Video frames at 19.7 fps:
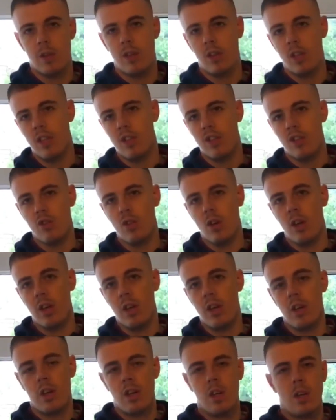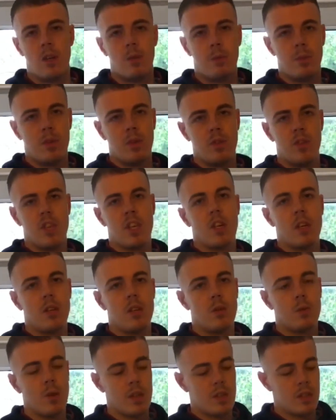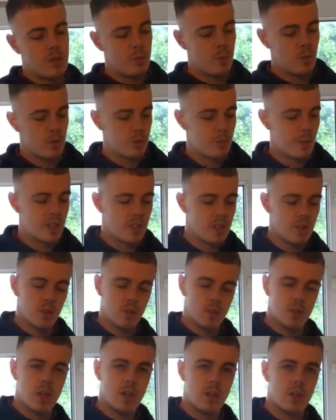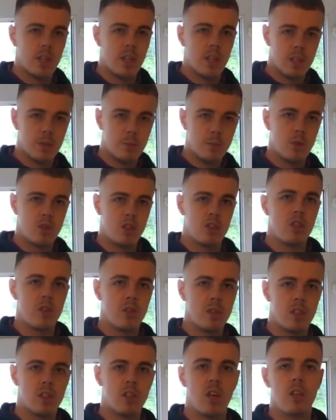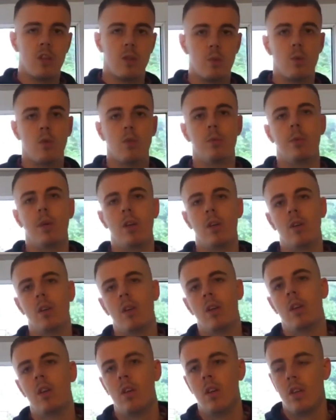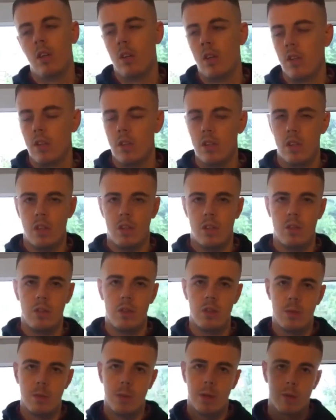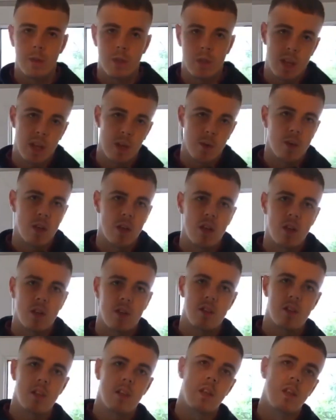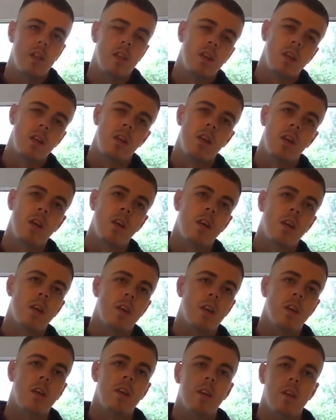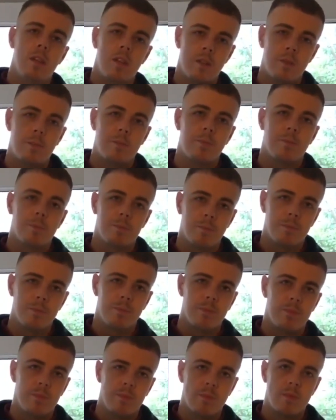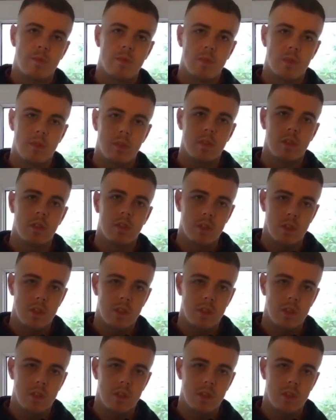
you that it's dry. But the, the one that's more expensive, it will tell you that there's moisture inside the water bottle. So you might want to get one of those. Yeah, we'll put links to those in the uh, in the description.